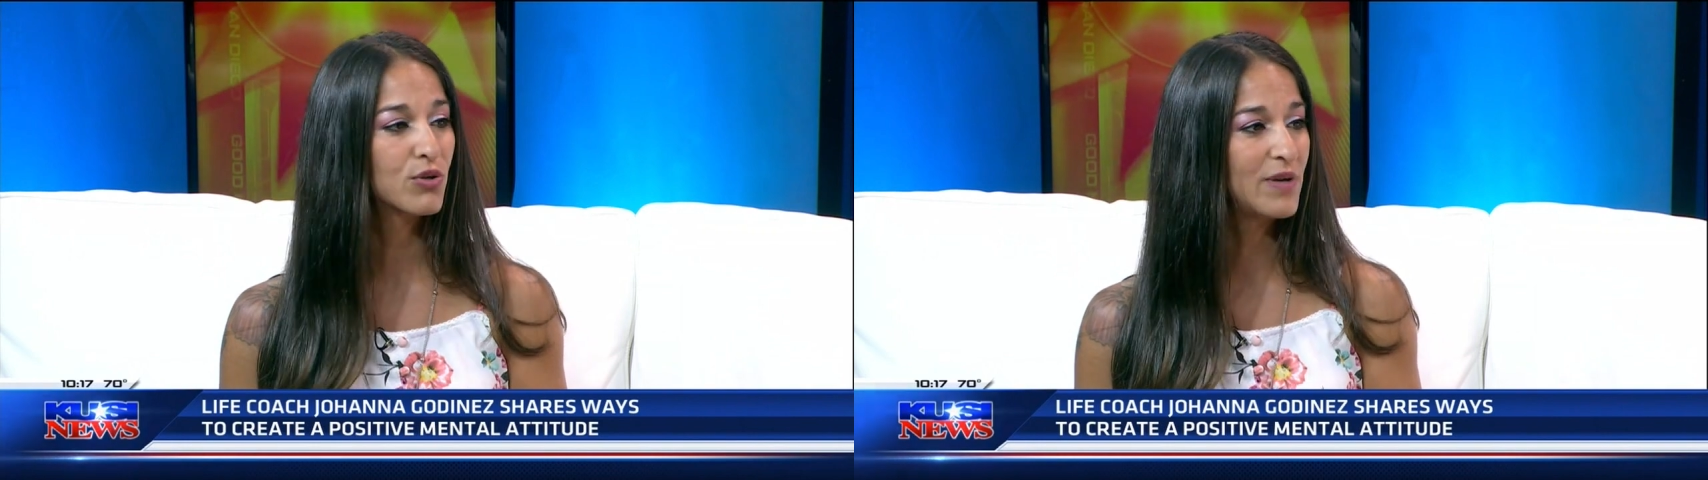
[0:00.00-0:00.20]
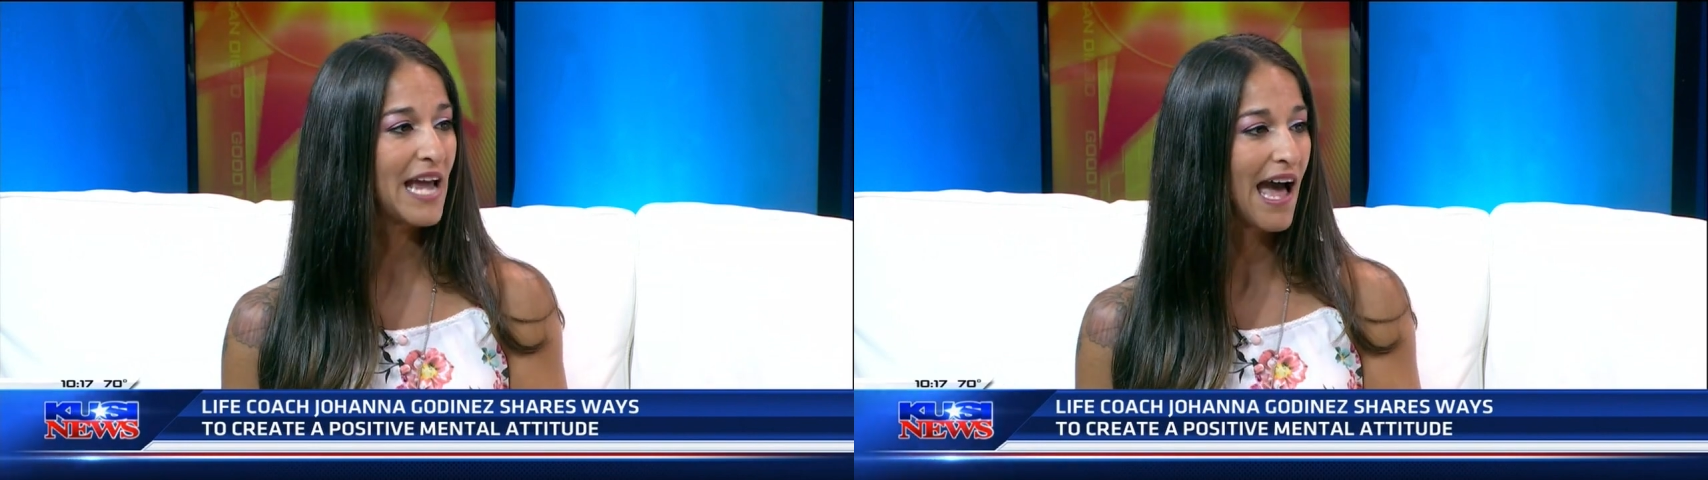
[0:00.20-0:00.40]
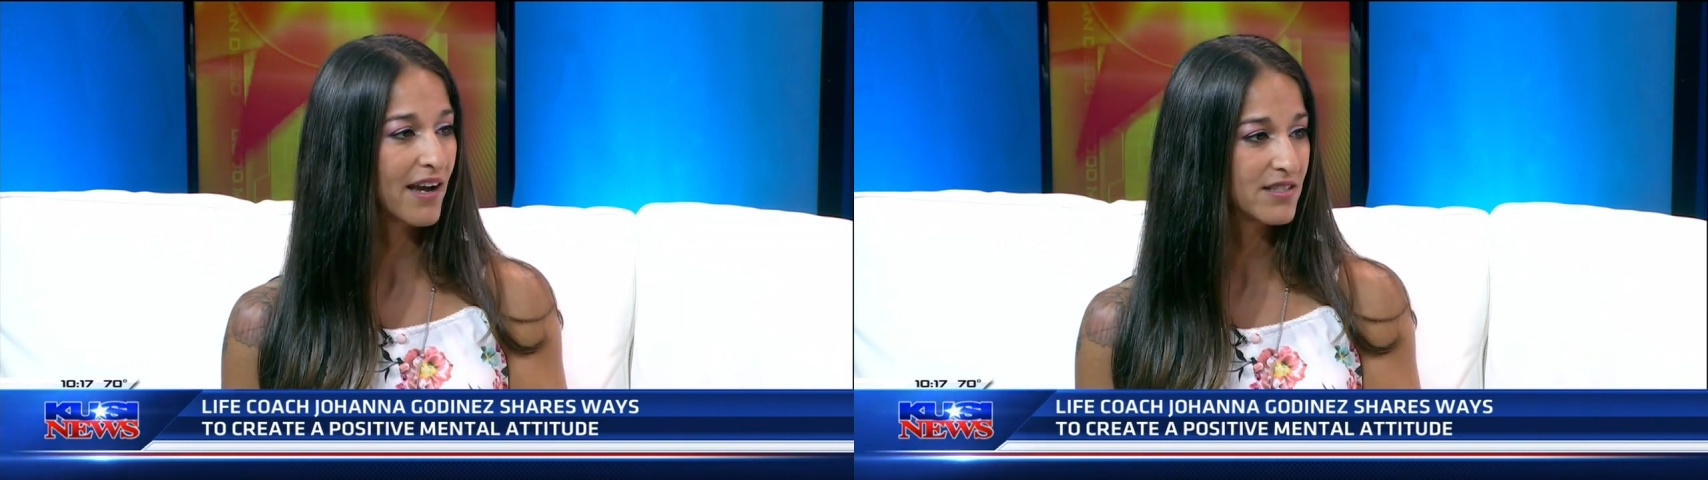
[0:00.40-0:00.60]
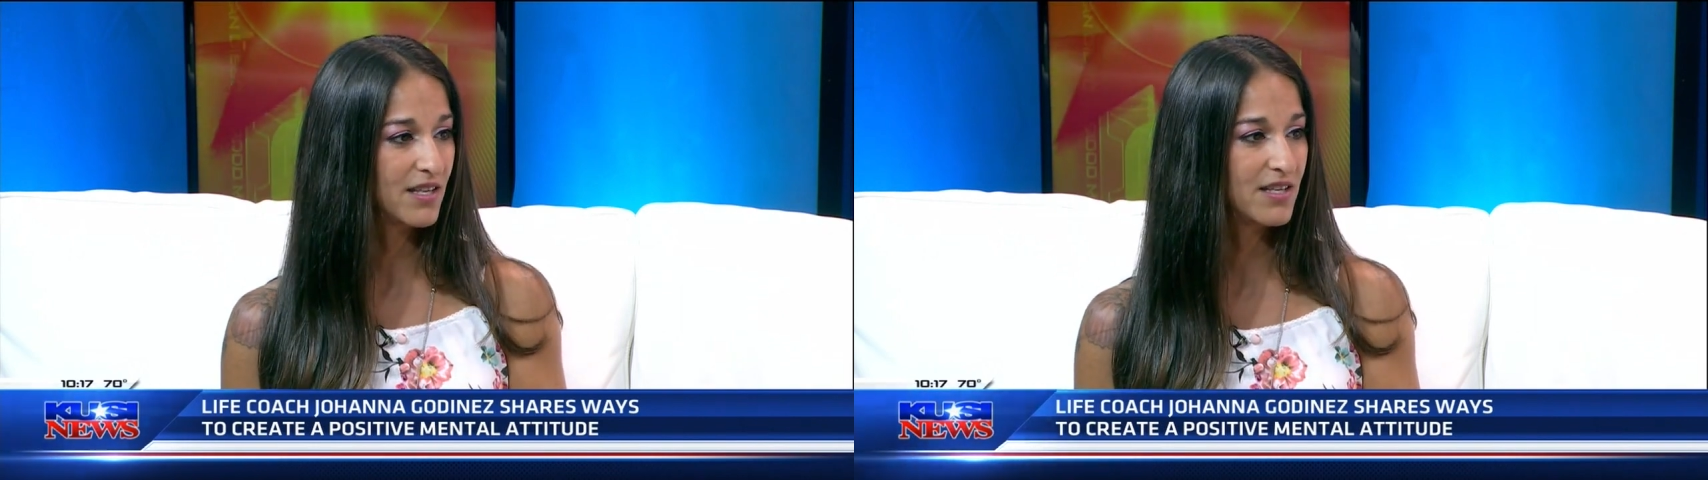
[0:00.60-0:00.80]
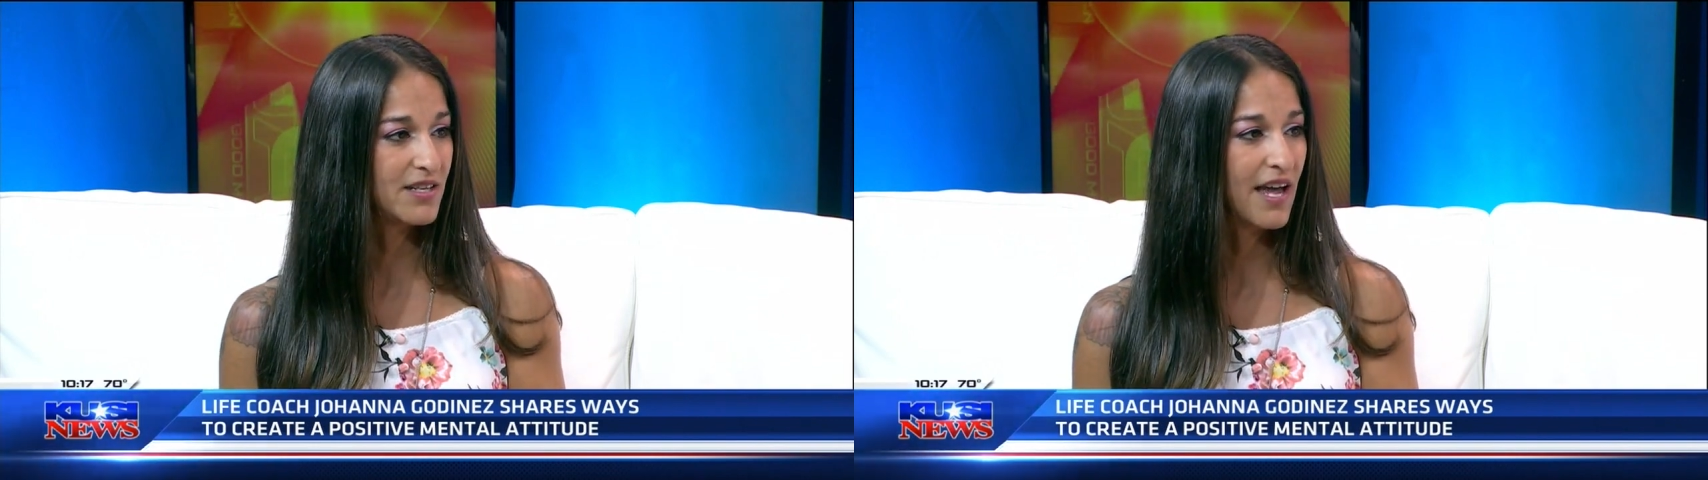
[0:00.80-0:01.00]
to
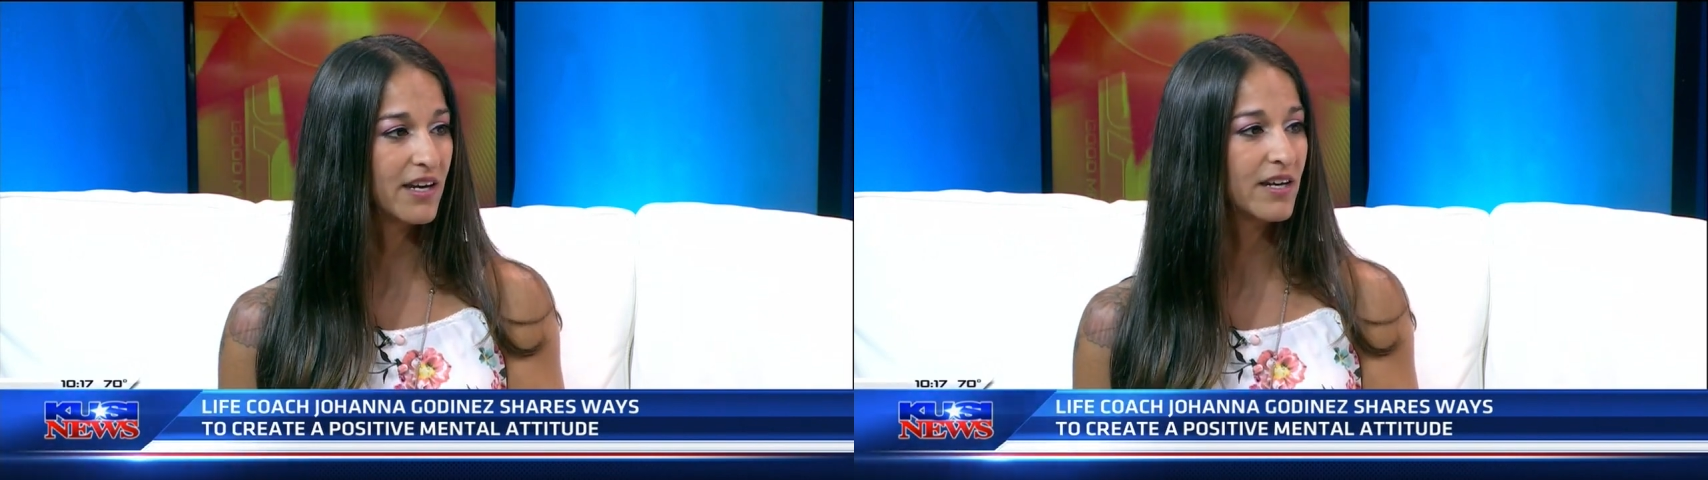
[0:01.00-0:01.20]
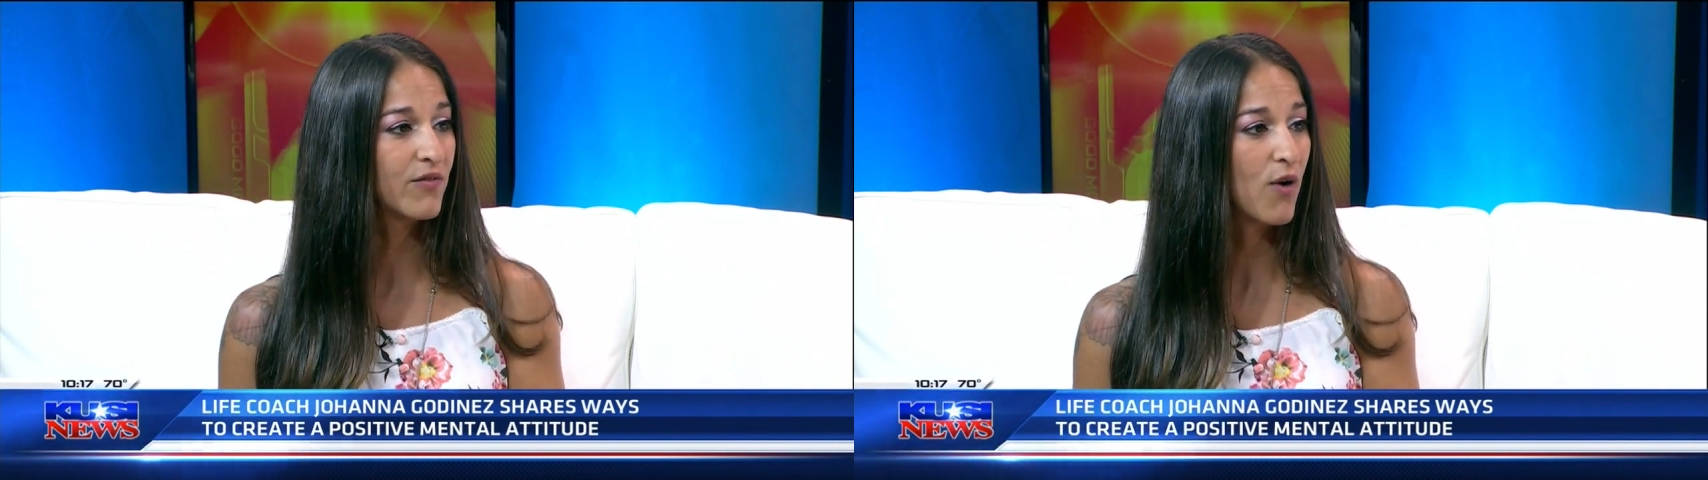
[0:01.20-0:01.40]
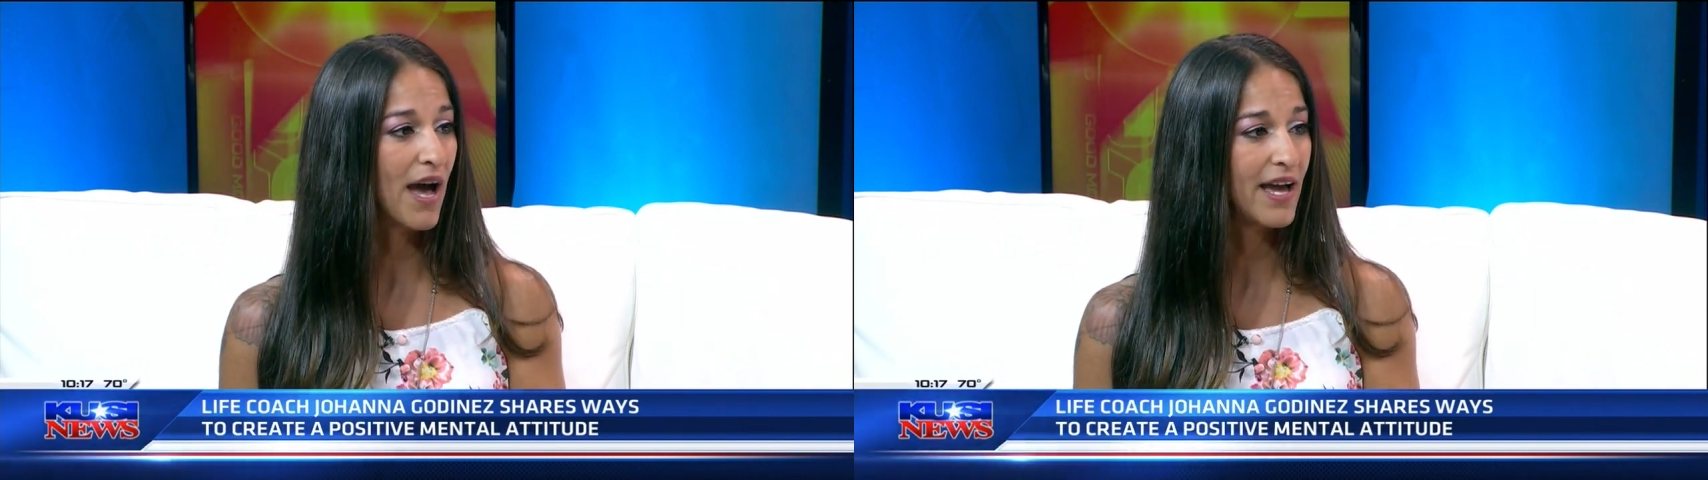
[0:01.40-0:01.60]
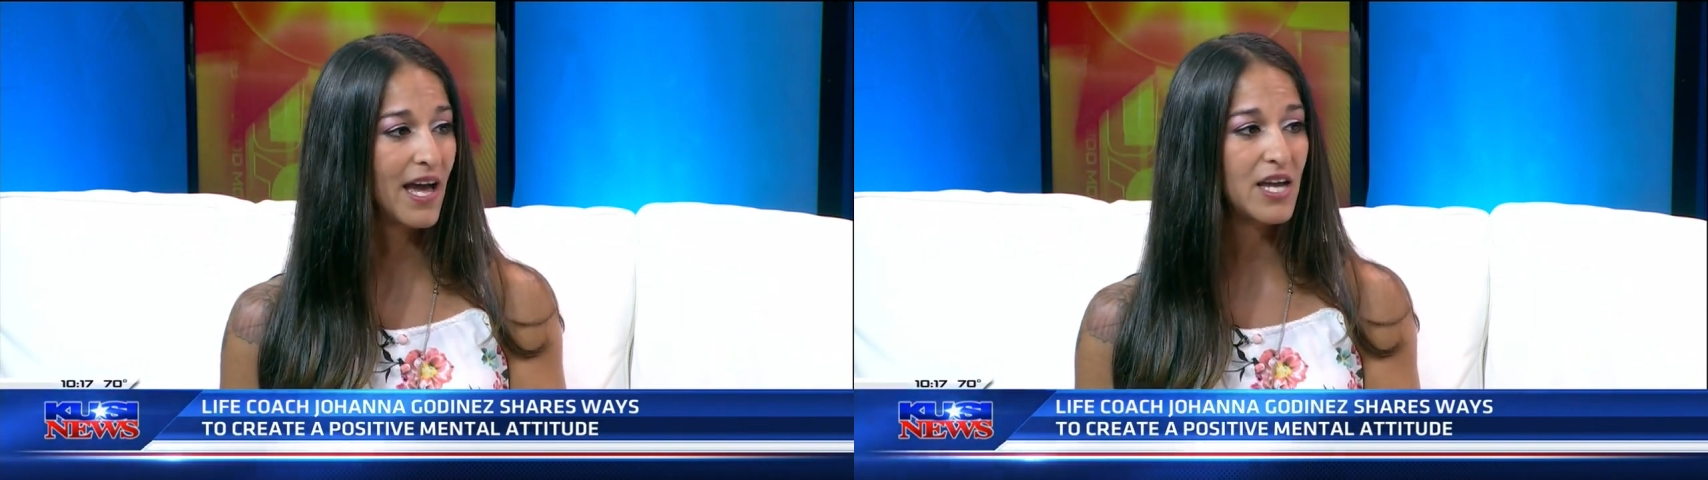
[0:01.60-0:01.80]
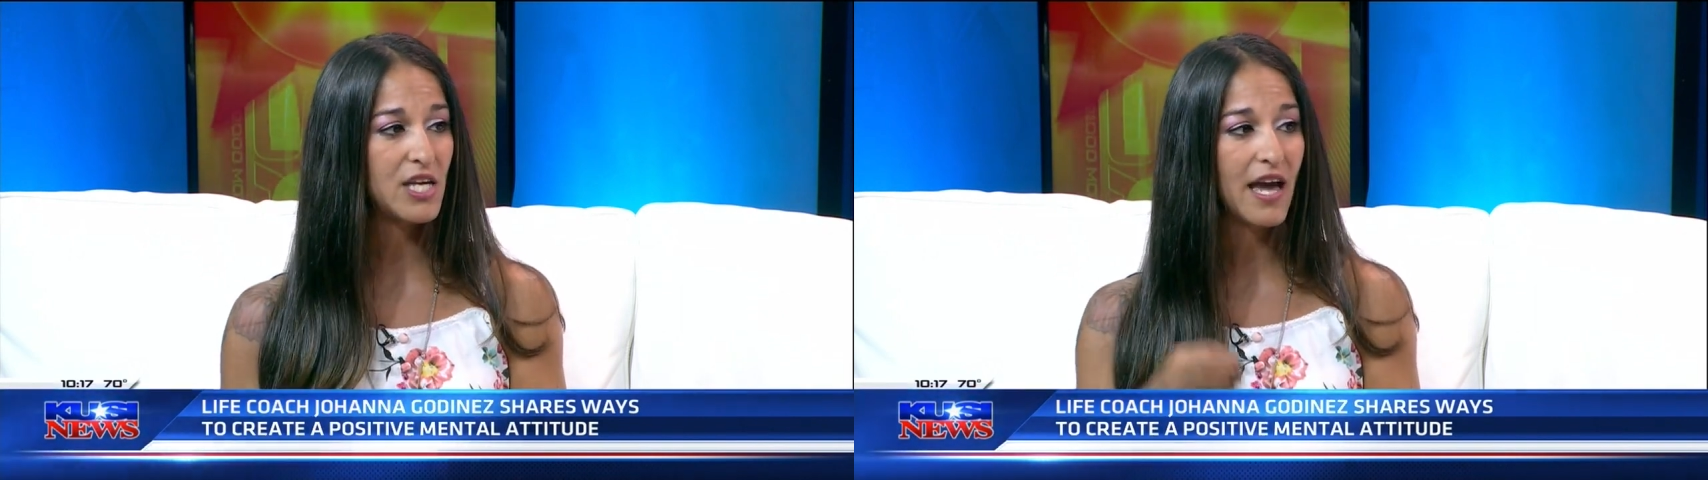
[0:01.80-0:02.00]
react in a negative way